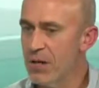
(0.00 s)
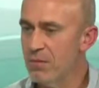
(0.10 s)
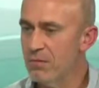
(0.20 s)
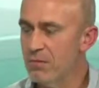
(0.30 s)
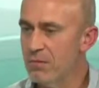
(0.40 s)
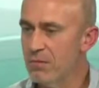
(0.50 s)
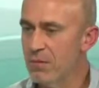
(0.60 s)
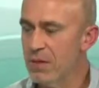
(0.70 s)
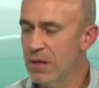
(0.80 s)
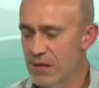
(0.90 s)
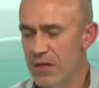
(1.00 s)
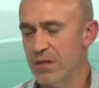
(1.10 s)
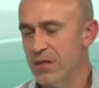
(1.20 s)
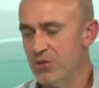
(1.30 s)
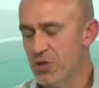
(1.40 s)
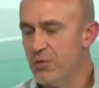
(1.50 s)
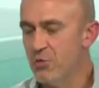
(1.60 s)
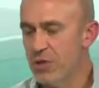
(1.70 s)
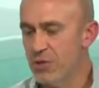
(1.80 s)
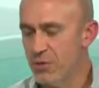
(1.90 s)
I think
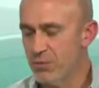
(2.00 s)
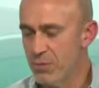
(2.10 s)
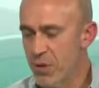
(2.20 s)
generally